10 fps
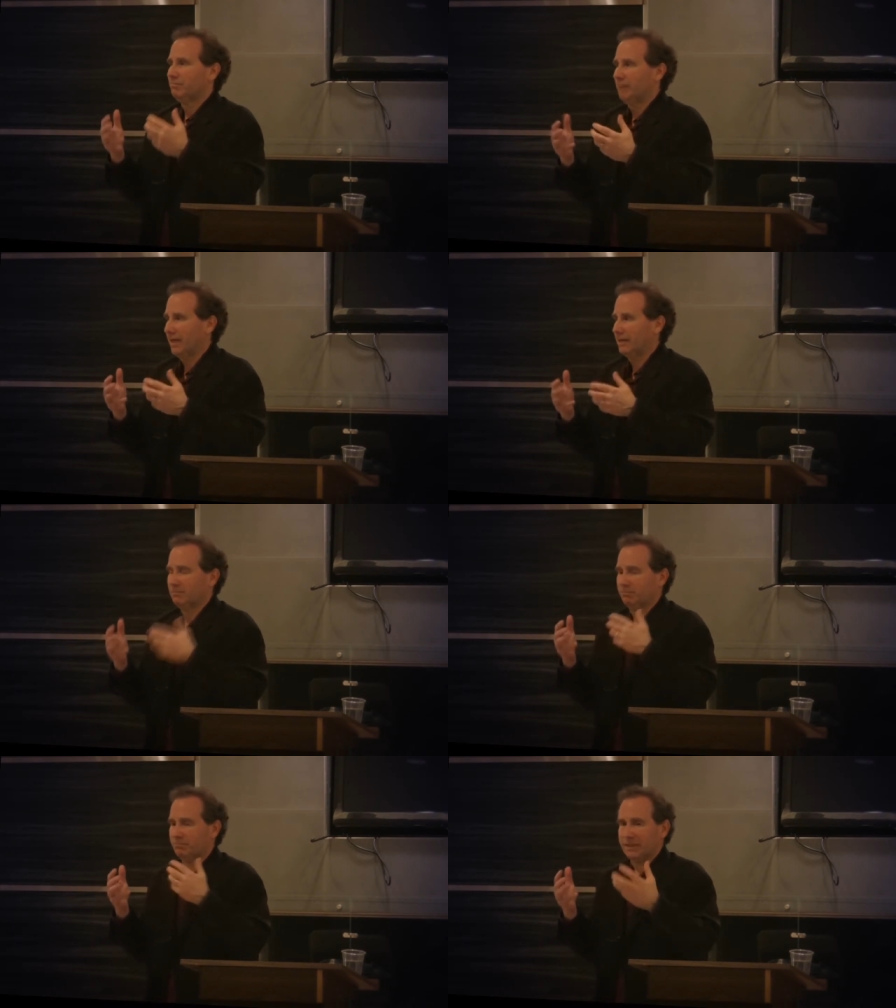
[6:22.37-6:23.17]

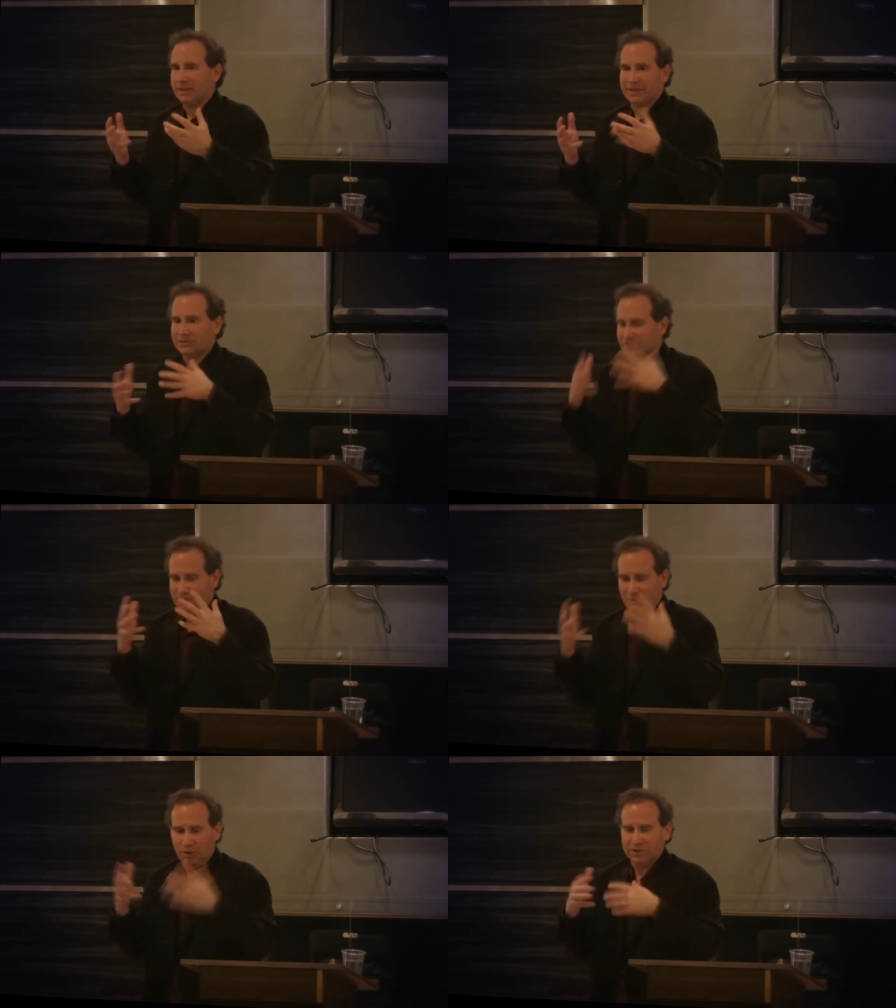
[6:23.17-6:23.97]
but because
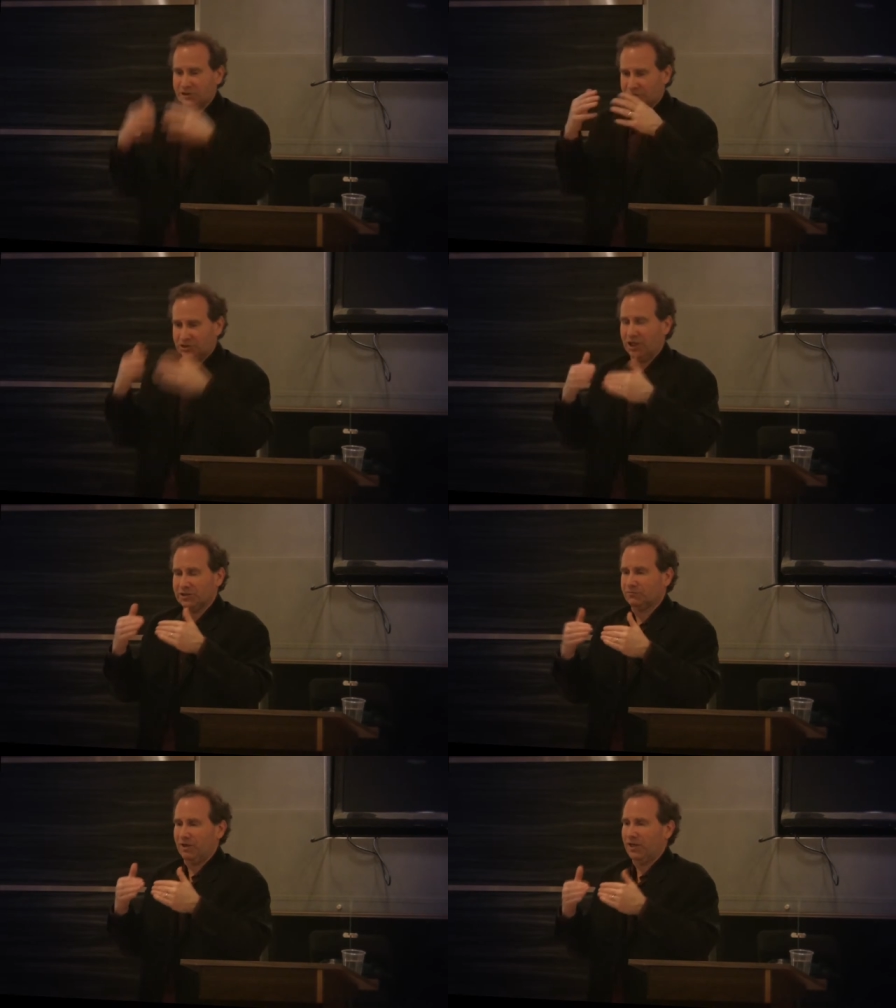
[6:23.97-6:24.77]
he wasn't, the
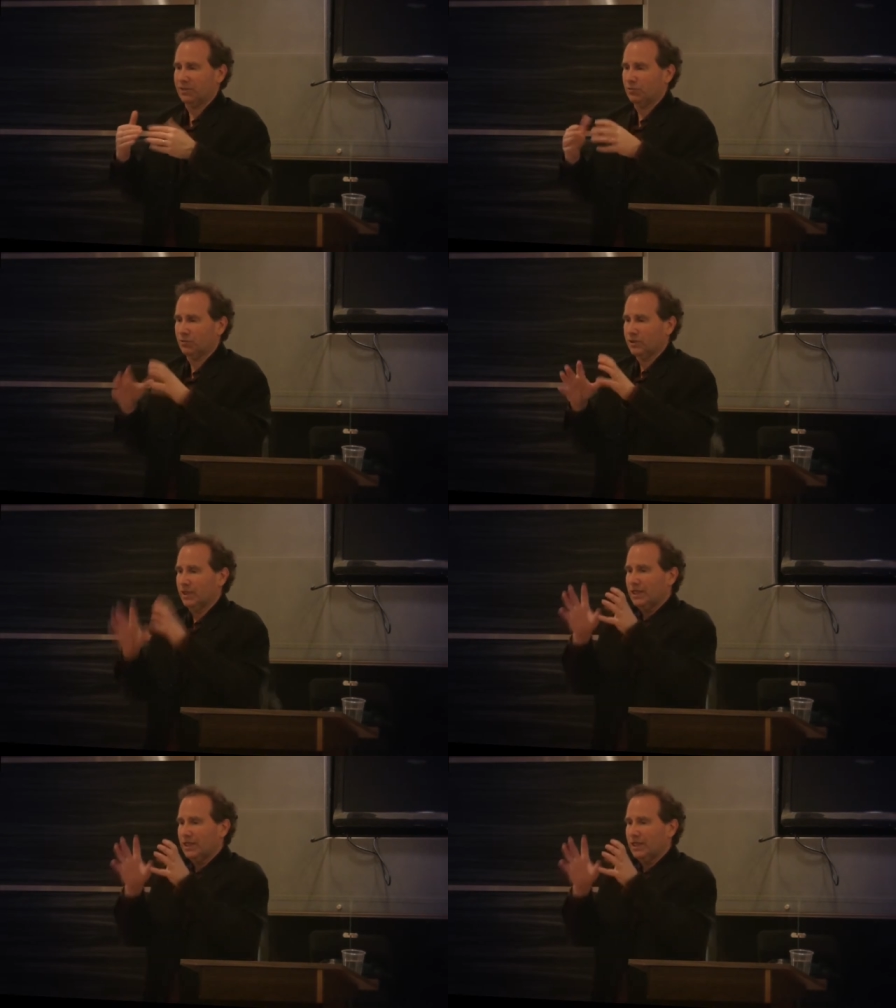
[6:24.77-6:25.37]
judge finally ruled